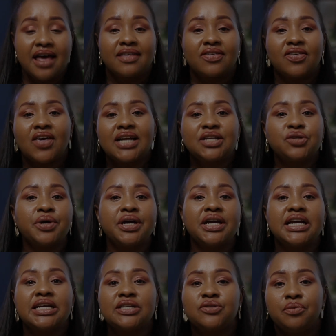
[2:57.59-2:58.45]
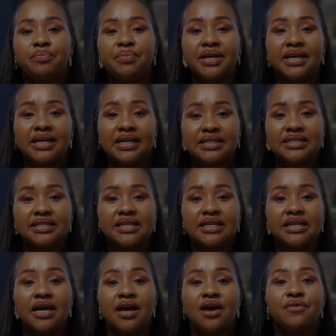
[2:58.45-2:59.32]
That way it will be
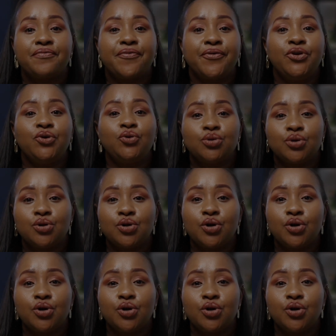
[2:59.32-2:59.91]
easy for you to